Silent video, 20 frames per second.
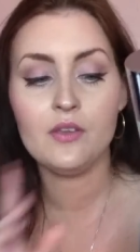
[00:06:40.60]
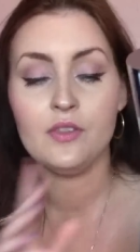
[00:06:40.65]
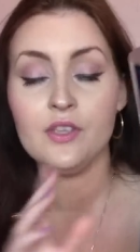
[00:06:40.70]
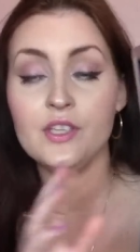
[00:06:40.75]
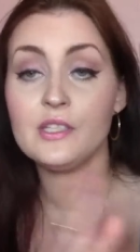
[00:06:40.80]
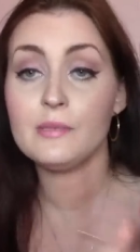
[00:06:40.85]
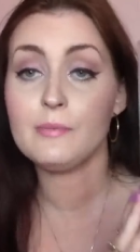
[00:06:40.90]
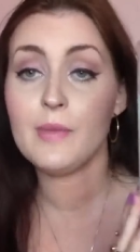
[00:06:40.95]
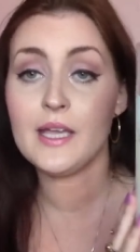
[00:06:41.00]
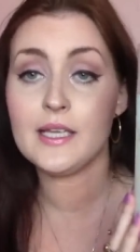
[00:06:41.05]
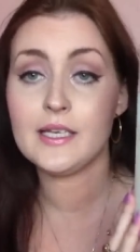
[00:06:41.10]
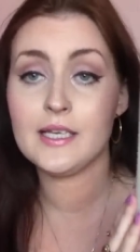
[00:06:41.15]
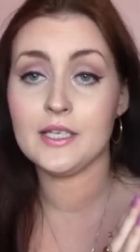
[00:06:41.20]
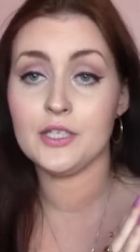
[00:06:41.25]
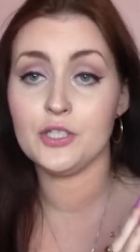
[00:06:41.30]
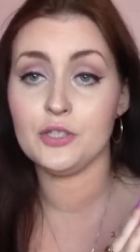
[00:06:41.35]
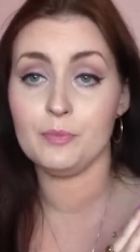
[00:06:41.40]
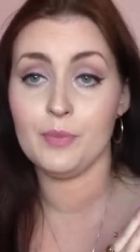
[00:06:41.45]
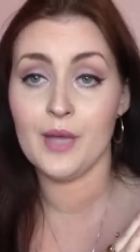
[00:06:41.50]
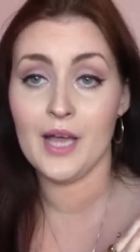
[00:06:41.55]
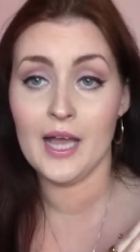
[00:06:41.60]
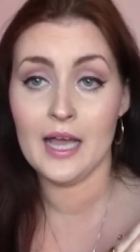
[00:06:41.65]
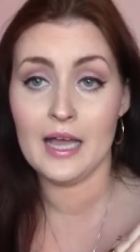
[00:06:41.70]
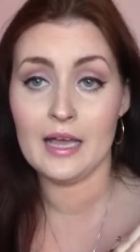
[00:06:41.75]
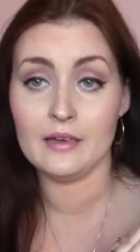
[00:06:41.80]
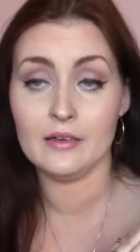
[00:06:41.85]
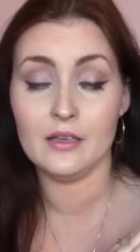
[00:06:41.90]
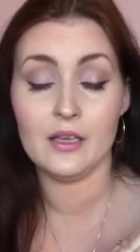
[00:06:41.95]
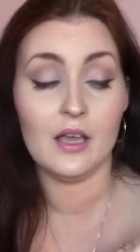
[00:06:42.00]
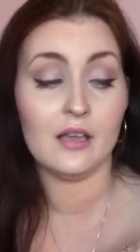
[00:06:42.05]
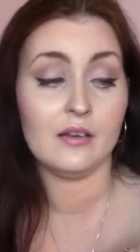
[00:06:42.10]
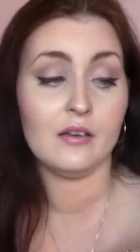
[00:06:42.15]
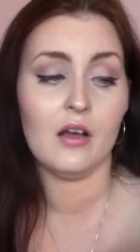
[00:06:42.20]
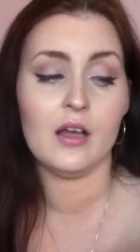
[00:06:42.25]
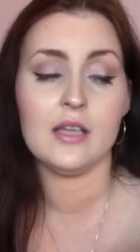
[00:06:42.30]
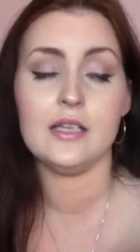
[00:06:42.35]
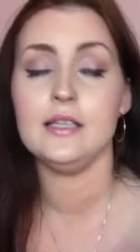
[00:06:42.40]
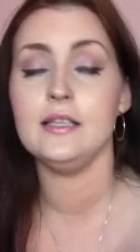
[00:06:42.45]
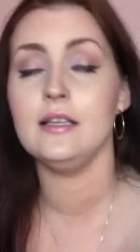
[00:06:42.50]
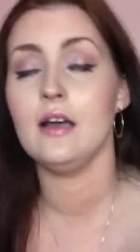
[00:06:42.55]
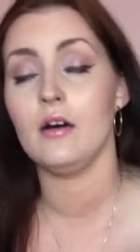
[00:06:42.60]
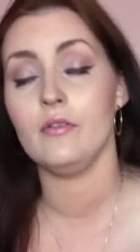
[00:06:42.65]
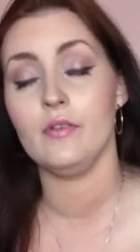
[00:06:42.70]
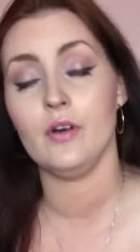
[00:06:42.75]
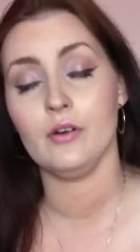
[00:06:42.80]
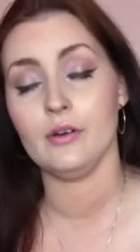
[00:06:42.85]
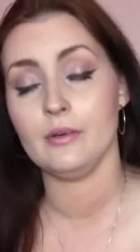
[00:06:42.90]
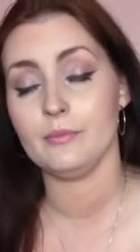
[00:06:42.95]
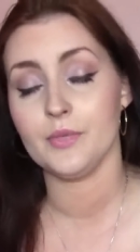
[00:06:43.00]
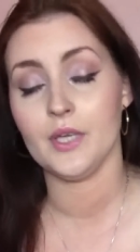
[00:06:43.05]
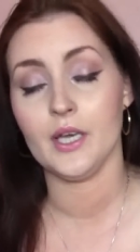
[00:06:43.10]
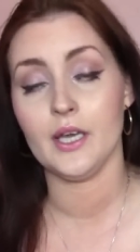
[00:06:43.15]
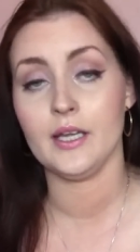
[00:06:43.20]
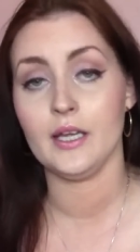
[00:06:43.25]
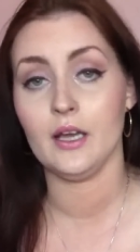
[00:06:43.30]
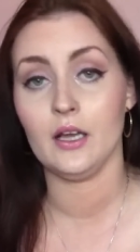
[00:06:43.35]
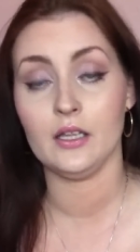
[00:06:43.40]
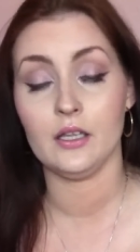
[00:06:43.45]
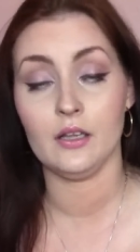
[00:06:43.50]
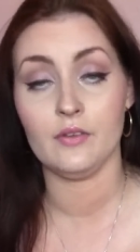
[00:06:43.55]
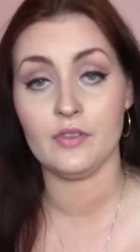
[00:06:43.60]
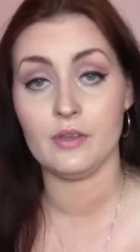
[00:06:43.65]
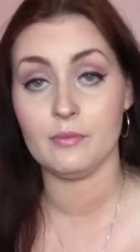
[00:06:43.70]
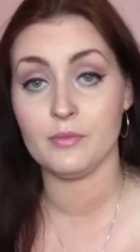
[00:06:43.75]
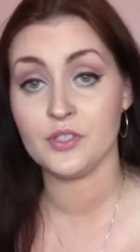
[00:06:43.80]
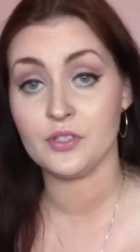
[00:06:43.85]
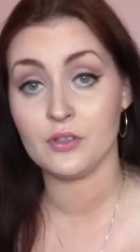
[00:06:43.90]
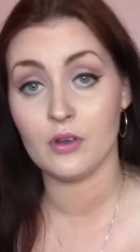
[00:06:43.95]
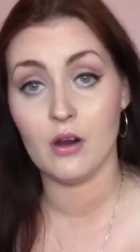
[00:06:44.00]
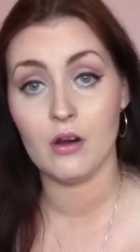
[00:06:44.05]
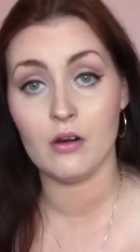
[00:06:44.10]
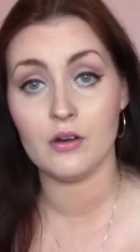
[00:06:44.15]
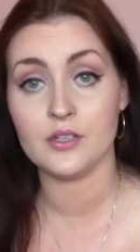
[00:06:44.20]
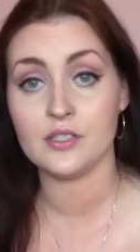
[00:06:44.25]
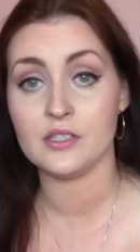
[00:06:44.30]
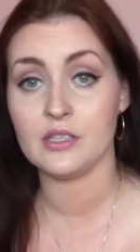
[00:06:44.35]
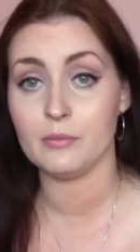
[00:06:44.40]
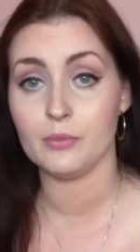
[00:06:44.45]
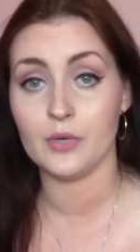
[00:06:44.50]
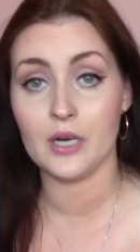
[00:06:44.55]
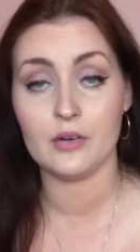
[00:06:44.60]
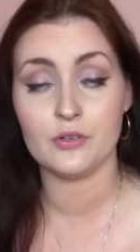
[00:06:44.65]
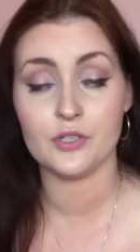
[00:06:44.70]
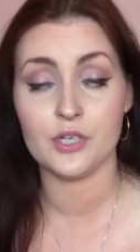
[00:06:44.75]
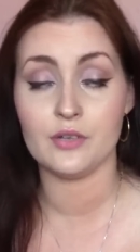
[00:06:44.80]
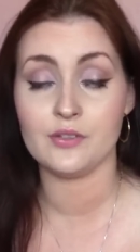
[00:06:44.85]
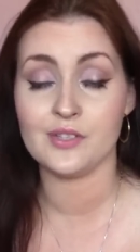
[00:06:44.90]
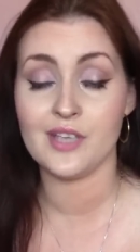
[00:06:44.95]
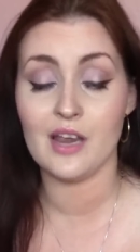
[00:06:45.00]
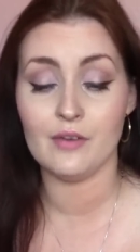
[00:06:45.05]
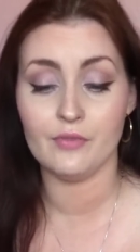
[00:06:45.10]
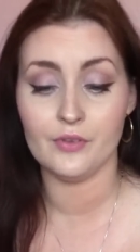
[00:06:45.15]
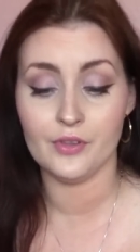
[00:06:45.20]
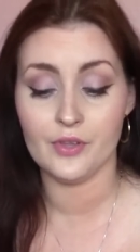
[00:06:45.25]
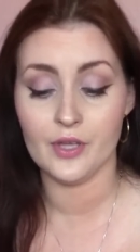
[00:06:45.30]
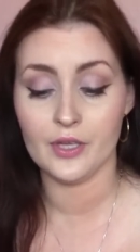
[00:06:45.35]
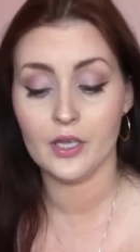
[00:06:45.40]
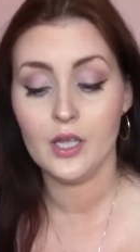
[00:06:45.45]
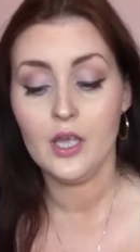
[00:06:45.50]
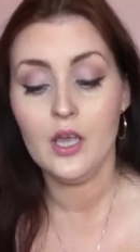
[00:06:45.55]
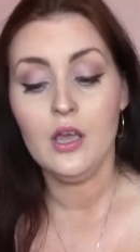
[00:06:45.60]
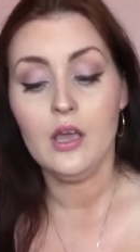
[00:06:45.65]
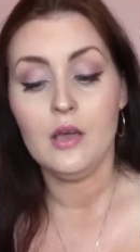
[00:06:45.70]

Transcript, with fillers: These are made in Japan, and I love R M K. I love their mascaras, their brow gels, everything.